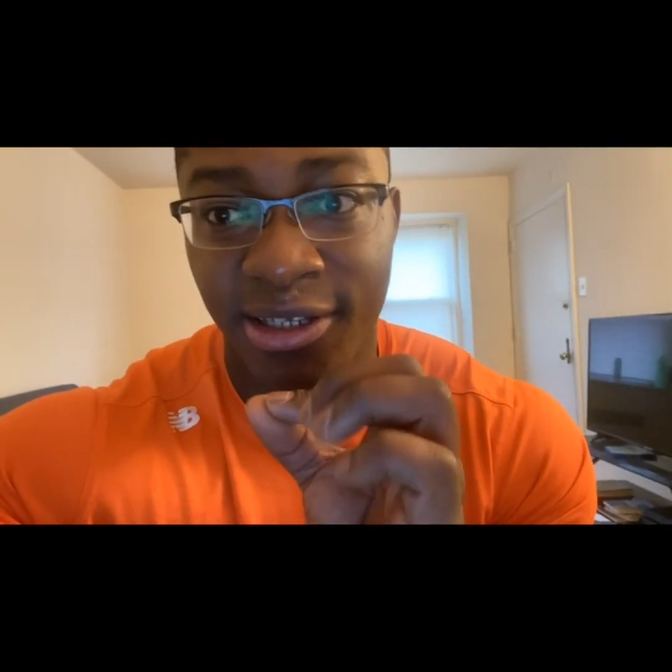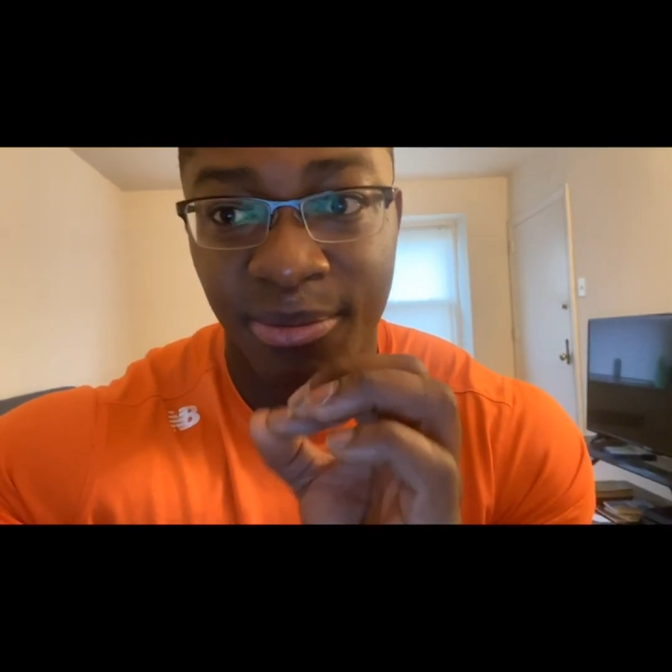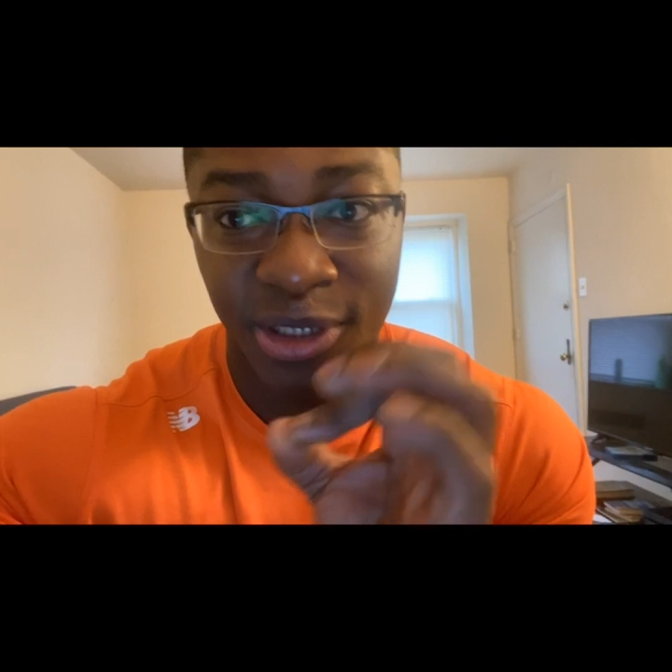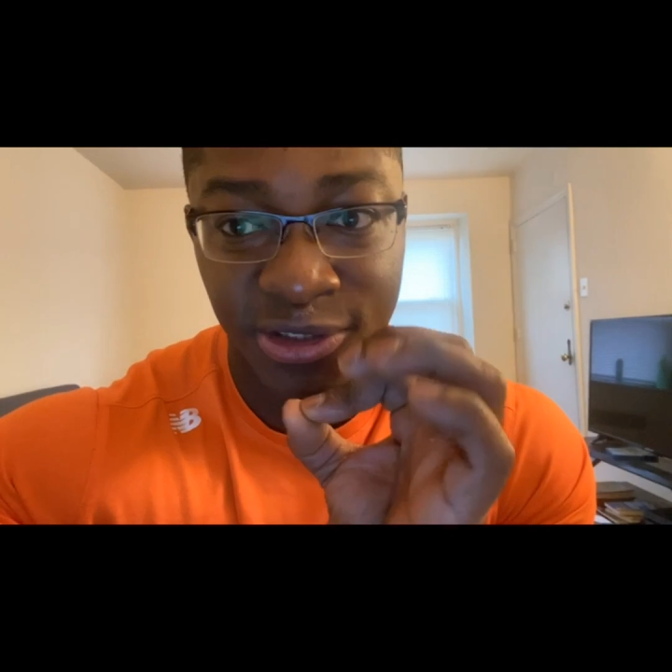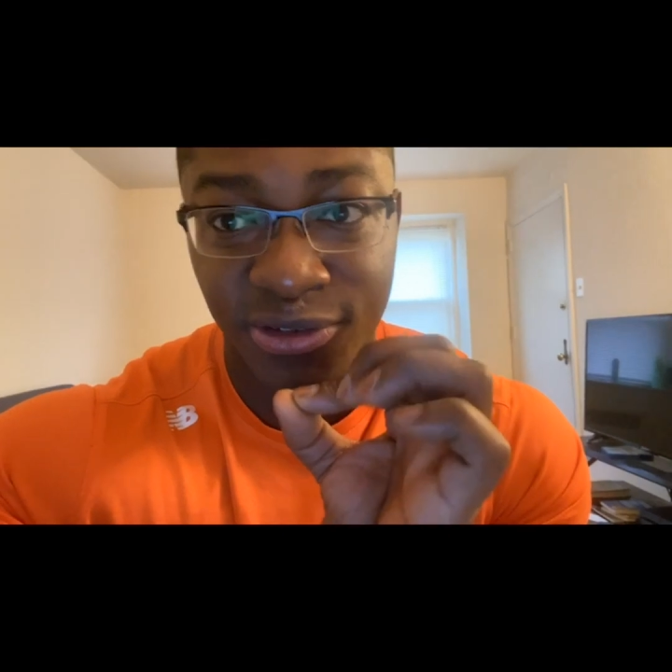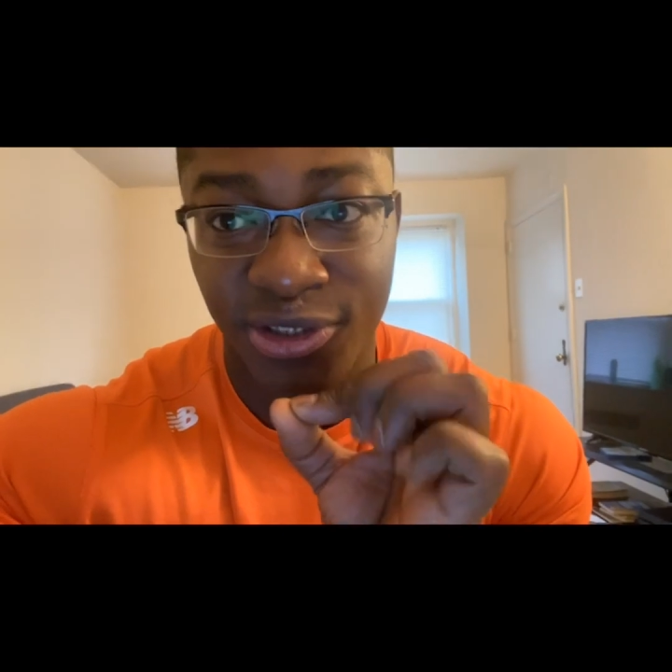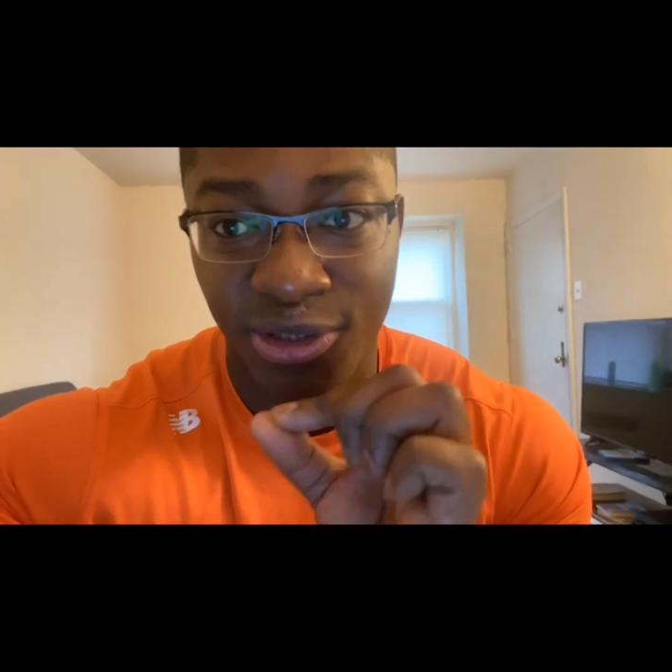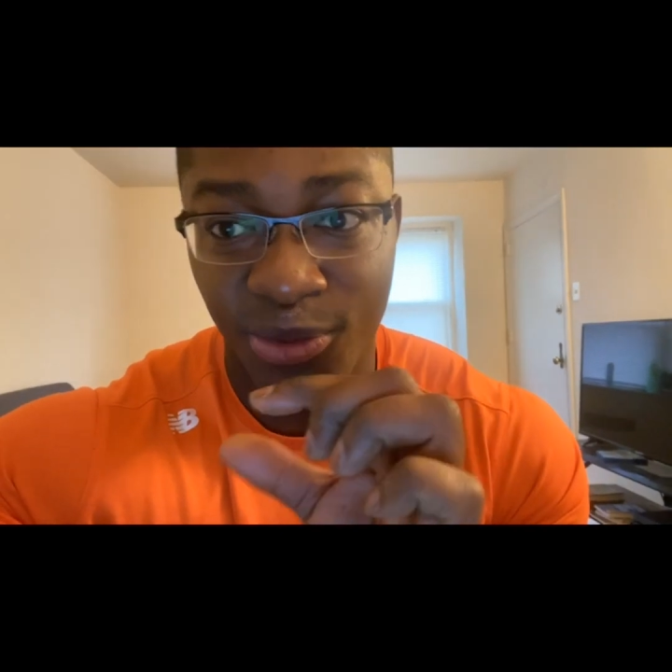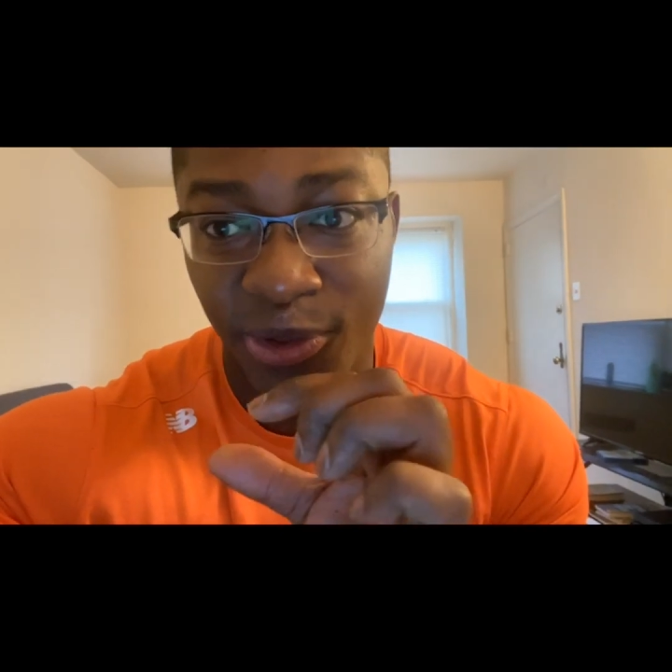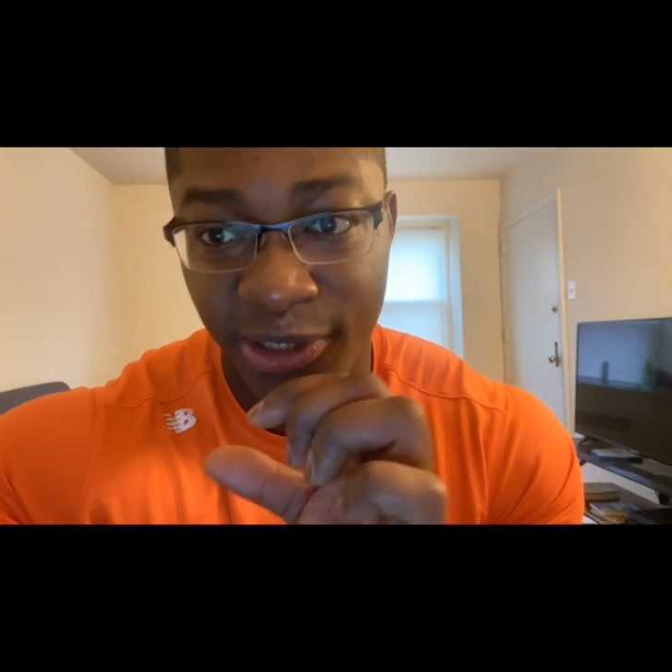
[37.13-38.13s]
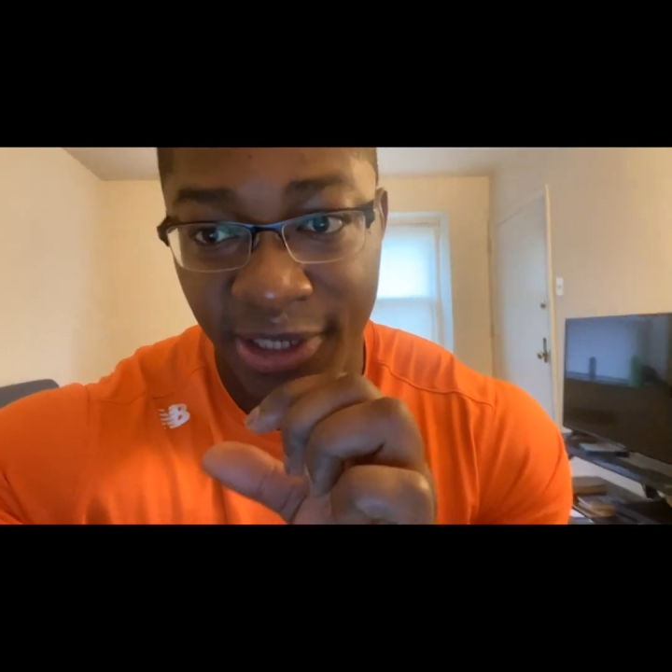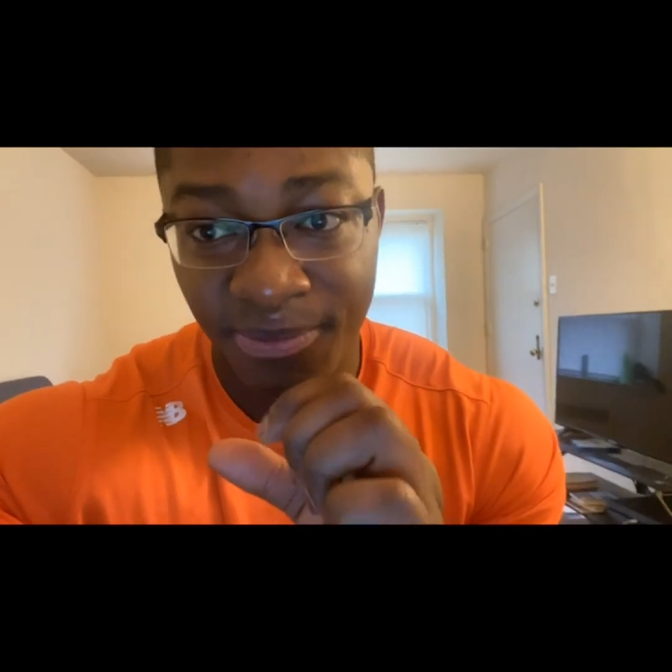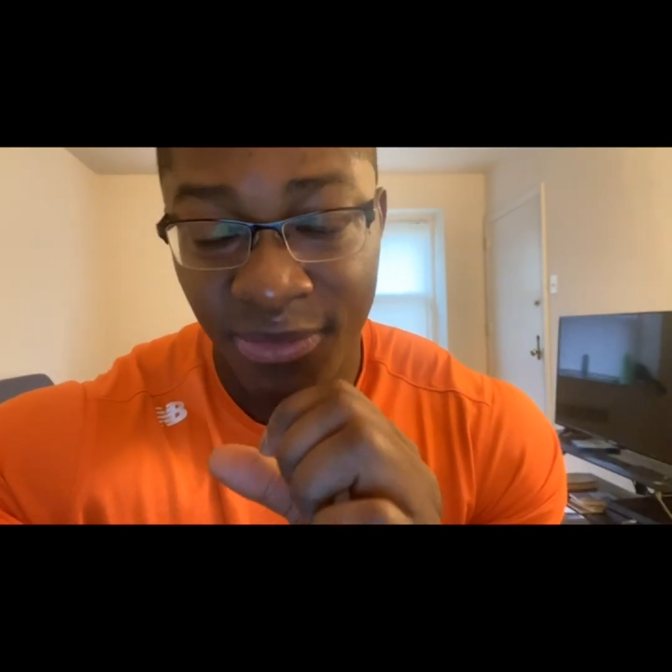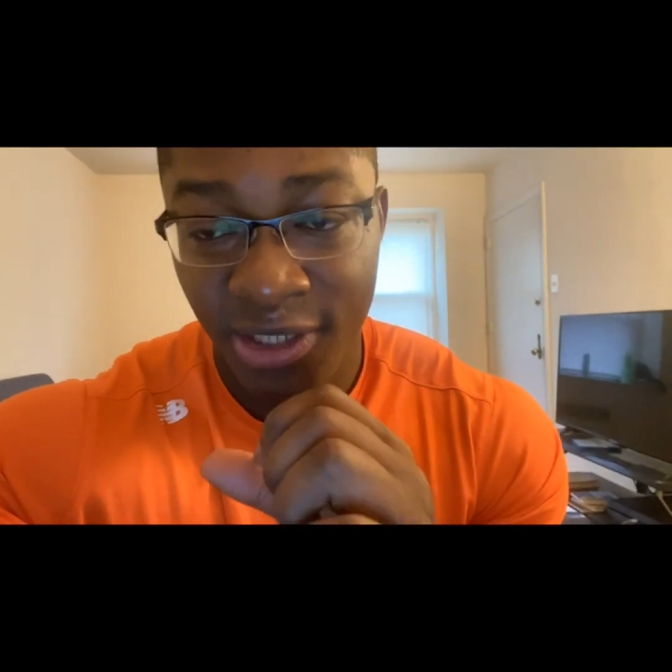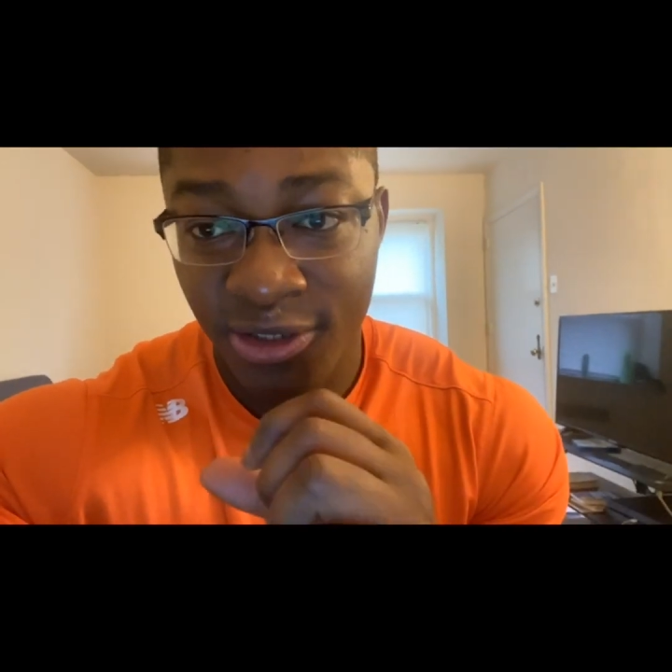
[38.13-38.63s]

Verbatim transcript: the muscle that you're working.